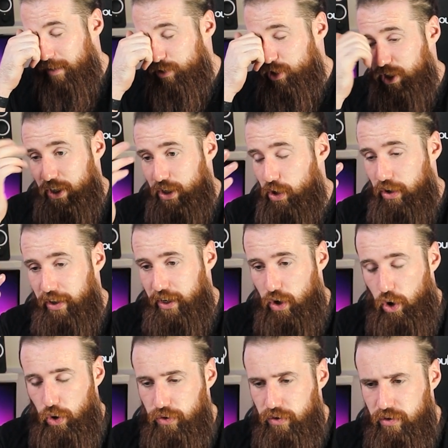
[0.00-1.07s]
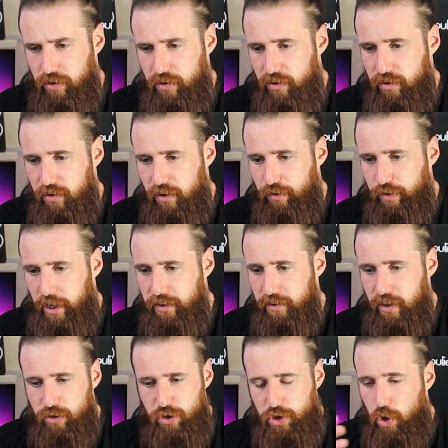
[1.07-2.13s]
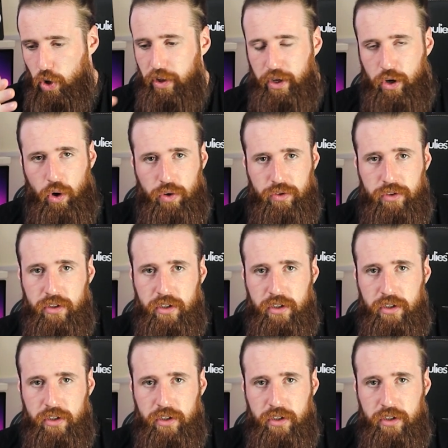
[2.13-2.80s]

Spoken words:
I'm just gonna call it con. In fact, I'll just call it con.